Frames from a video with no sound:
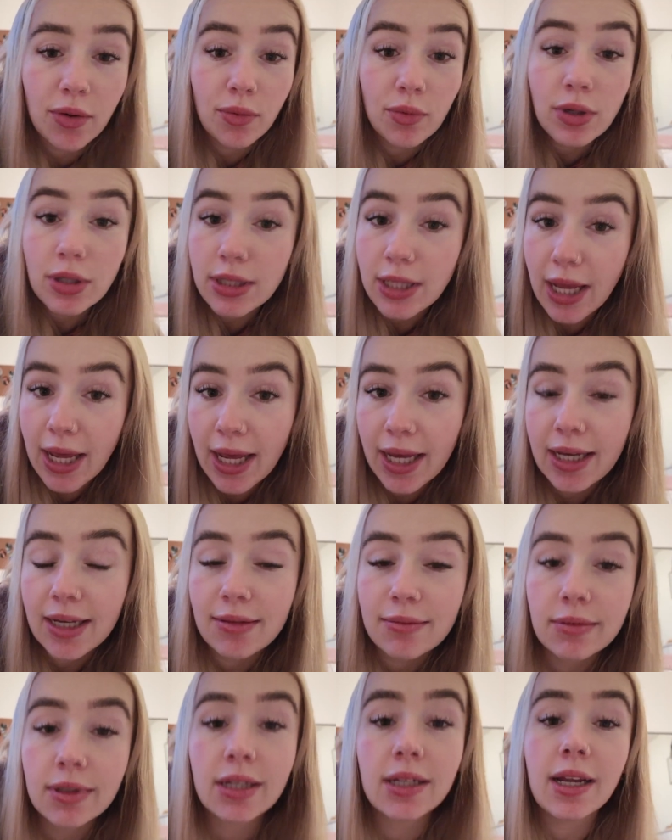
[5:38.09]
what the heck
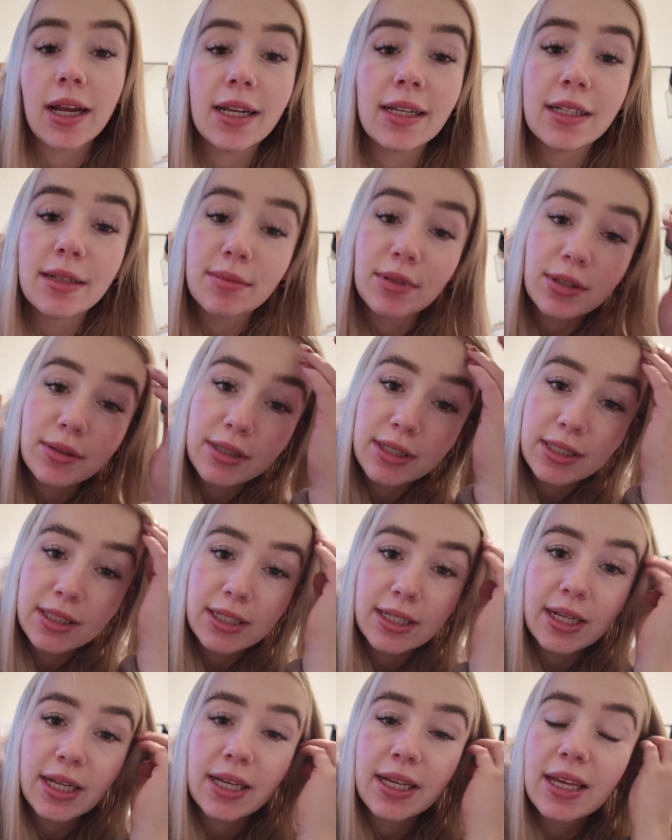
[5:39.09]
we're going to end up doing
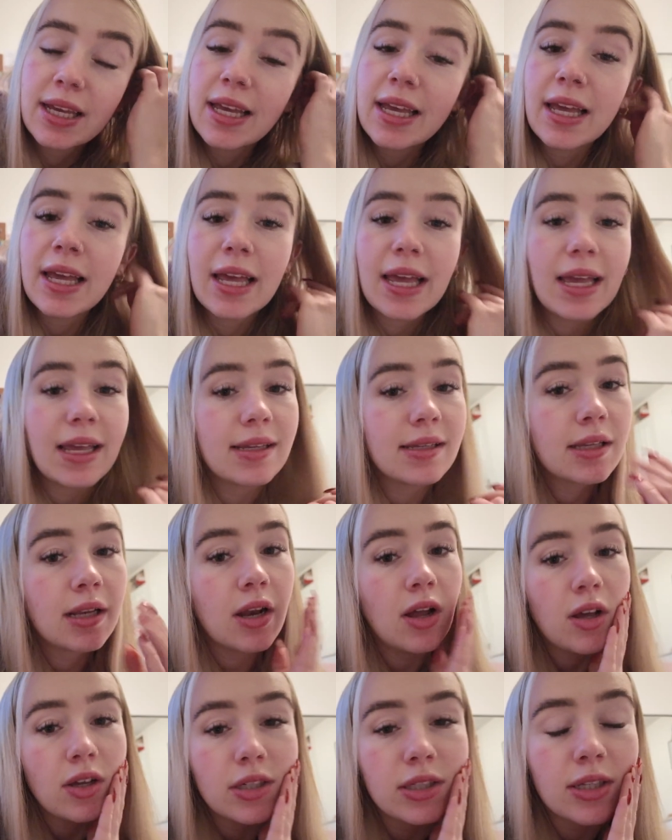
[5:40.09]
today. It is the
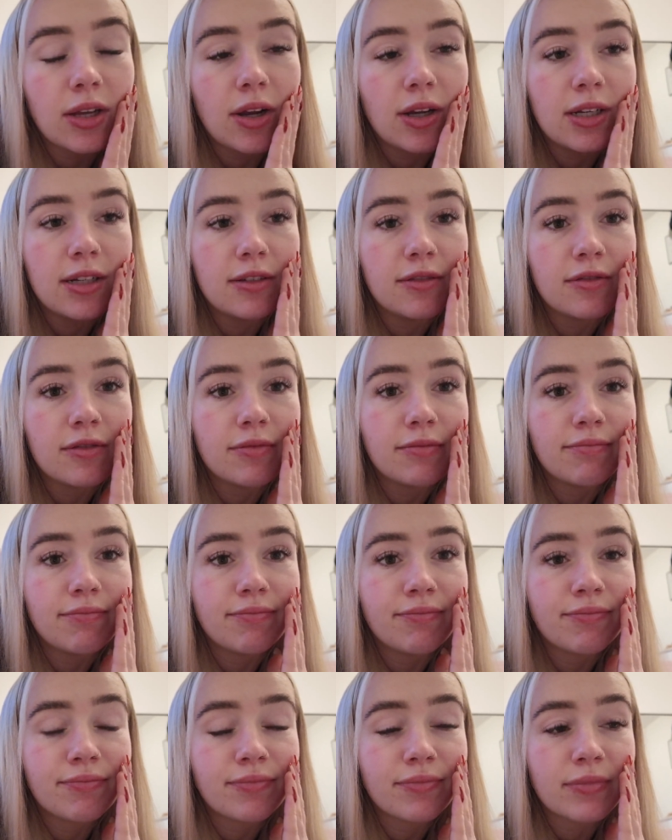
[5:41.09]
last kind of
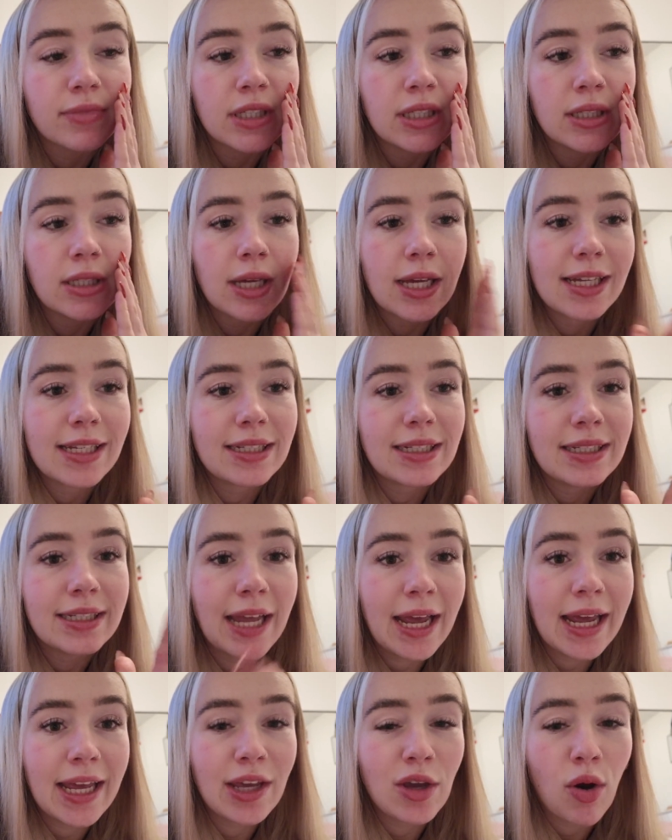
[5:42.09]

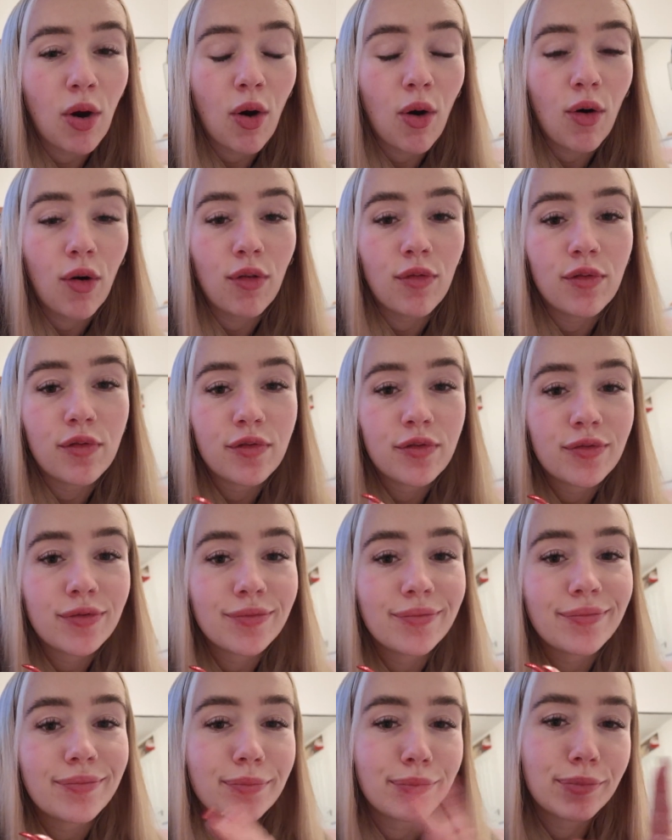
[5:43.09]
day of
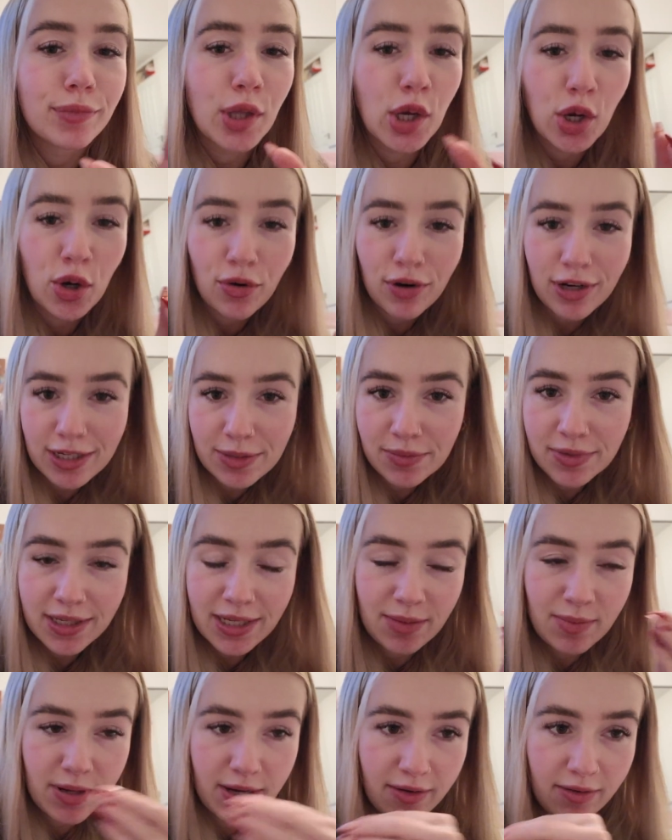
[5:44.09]
the Christmassy
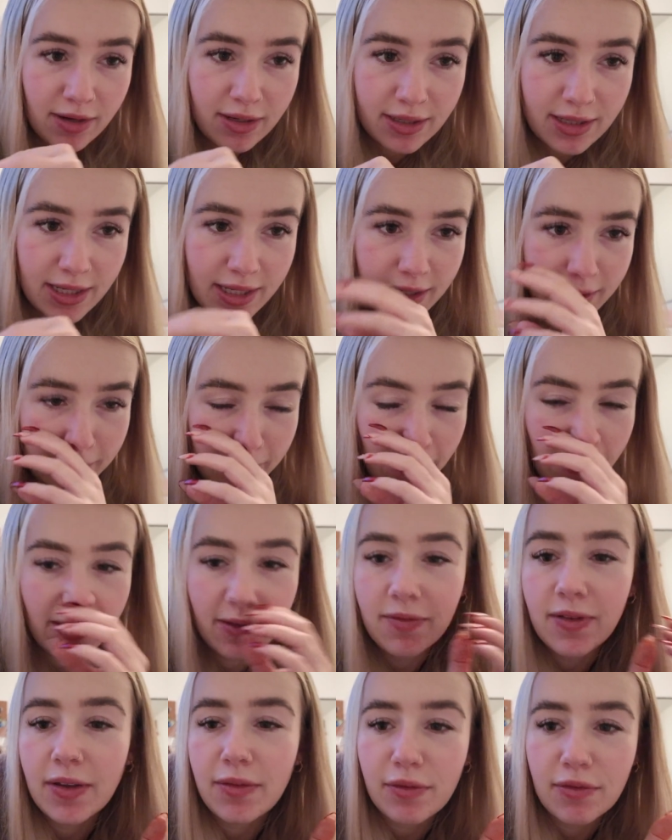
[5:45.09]
period. It is what, the
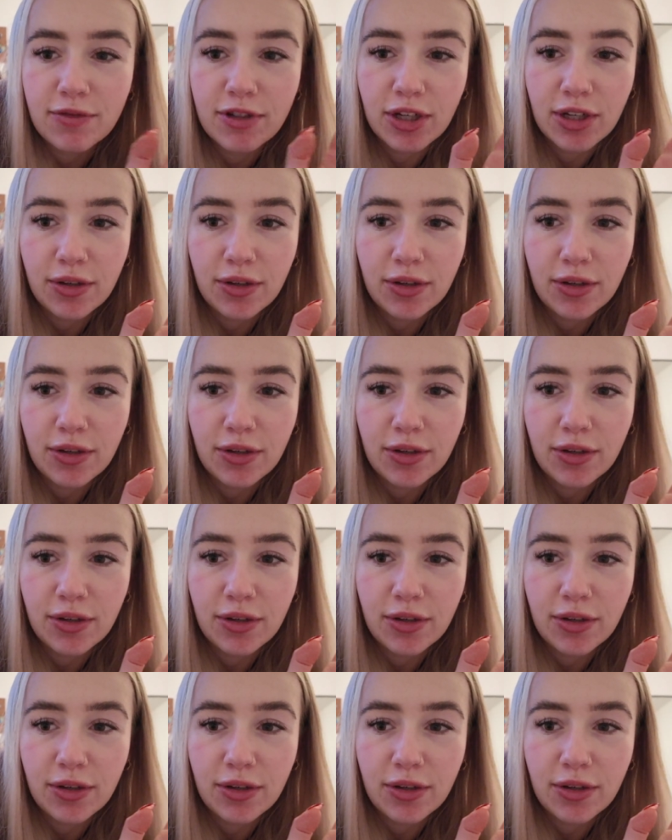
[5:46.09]
5th of